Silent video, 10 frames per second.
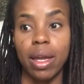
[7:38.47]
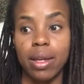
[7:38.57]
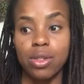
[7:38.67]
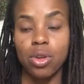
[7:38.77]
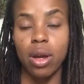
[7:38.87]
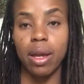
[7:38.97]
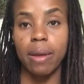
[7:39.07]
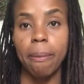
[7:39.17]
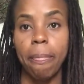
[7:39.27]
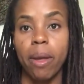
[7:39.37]
in
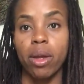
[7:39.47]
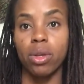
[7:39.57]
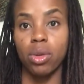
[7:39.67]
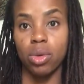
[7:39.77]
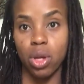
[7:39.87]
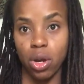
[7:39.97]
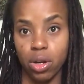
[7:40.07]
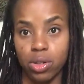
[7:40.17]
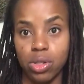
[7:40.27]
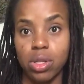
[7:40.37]
trying new
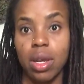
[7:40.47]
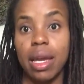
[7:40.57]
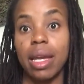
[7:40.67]
yarns,